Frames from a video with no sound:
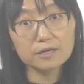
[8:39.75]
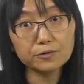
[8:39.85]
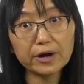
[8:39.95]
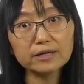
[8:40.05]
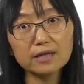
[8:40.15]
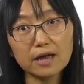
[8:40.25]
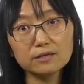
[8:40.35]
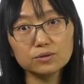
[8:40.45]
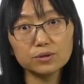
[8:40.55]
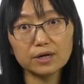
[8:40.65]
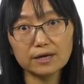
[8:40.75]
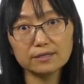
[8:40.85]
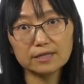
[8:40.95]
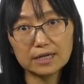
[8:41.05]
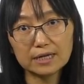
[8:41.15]
The correct answer
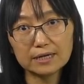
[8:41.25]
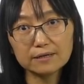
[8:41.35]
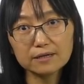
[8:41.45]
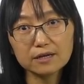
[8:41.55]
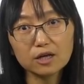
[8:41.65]
is D.